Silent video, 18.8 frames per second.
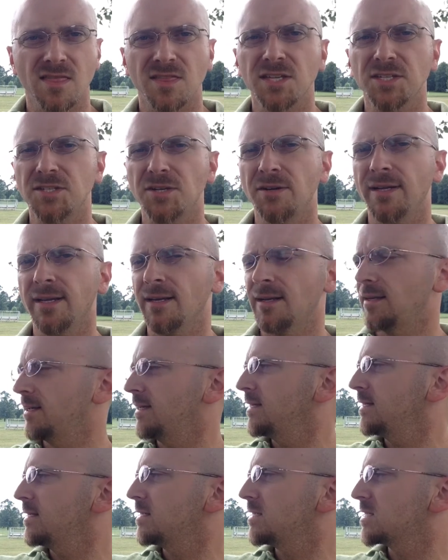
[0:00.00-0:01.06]
This unit
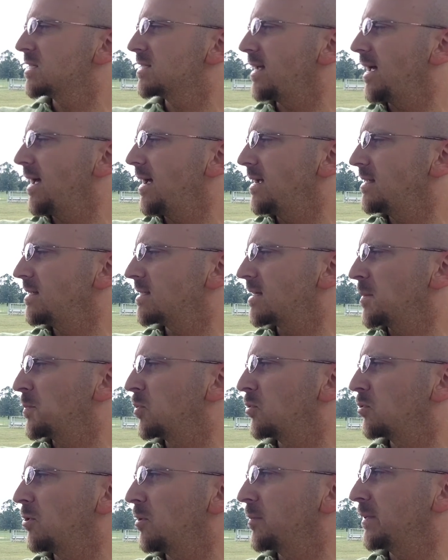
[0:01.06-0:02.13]
is sized
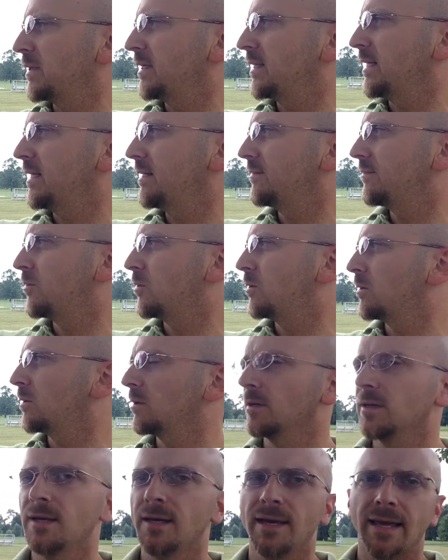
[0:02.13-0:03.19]
appropriately
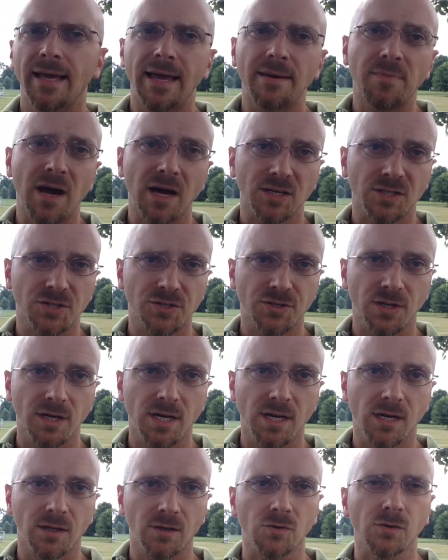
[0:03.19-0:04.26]
for a box
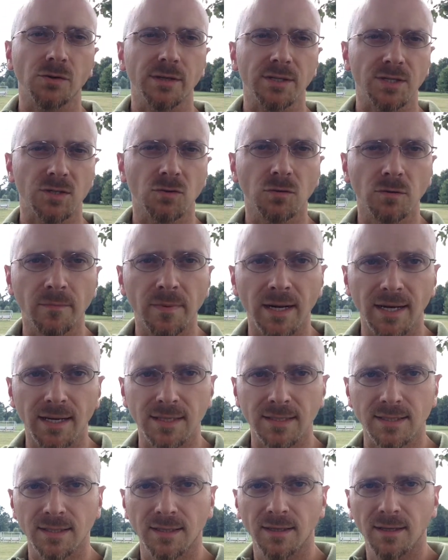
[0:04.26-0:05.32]
truck or a school
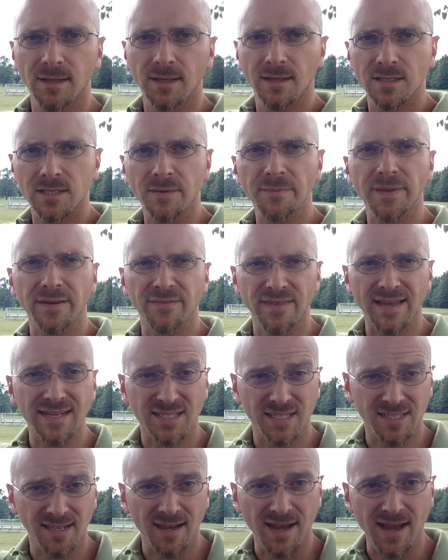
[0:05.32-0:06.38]
bus, something of that
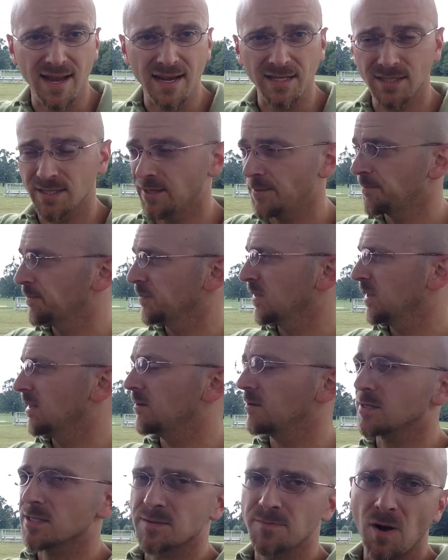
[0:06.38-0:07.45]
size.
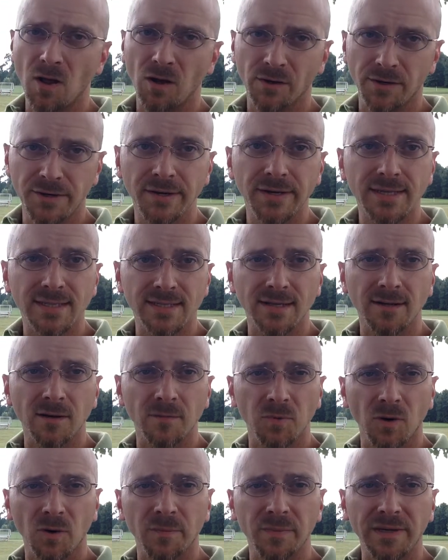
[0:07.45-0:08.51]
There are smaller units that are
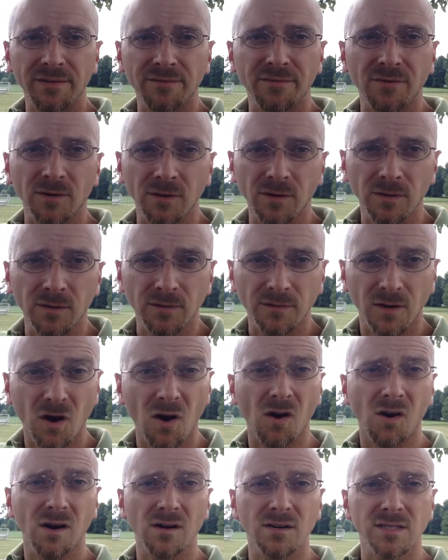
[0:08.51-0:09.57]
appropriate for
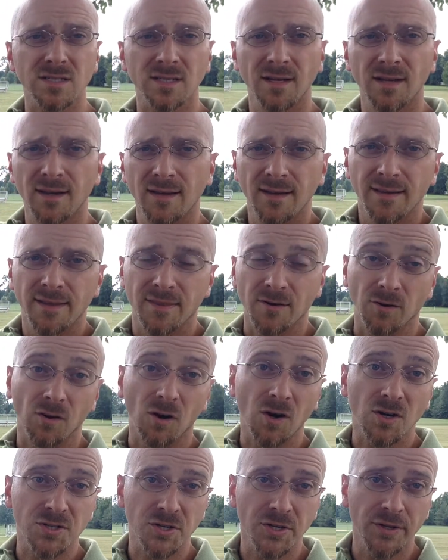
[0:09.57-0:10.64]
cars. There are
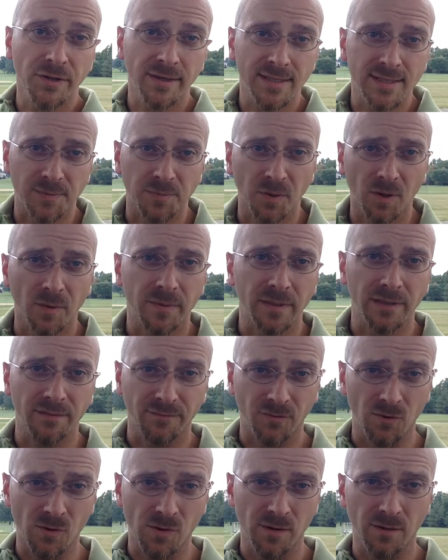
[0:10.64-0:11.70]
larger units appropriate
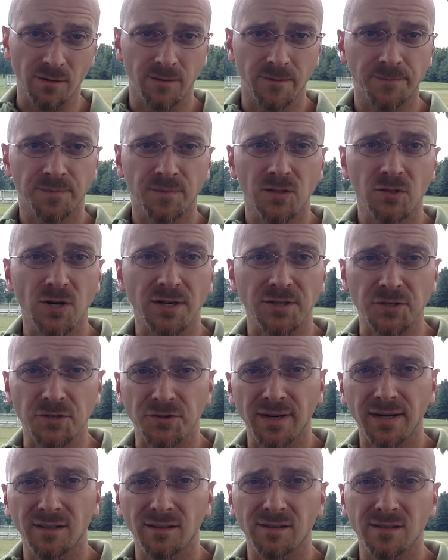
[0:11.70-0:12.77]
for tractor
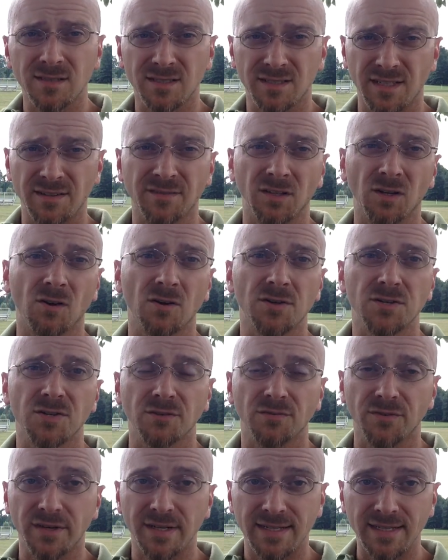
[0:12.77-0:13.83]
trailers, even larger
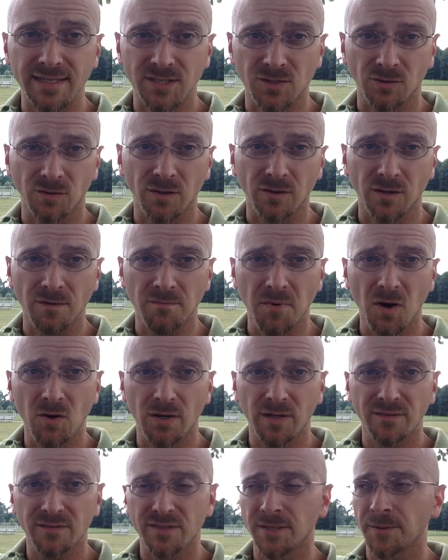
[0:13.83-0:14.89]
for diesel
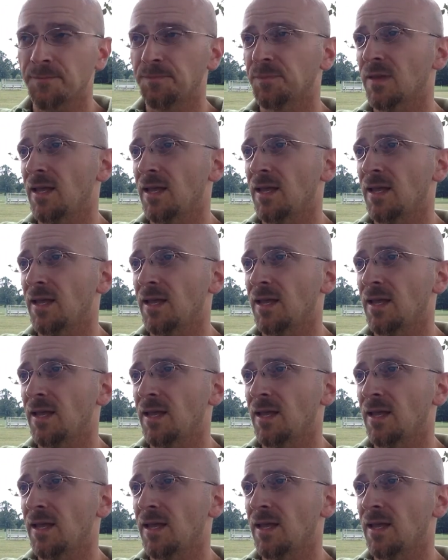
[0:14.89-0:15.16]
locomotives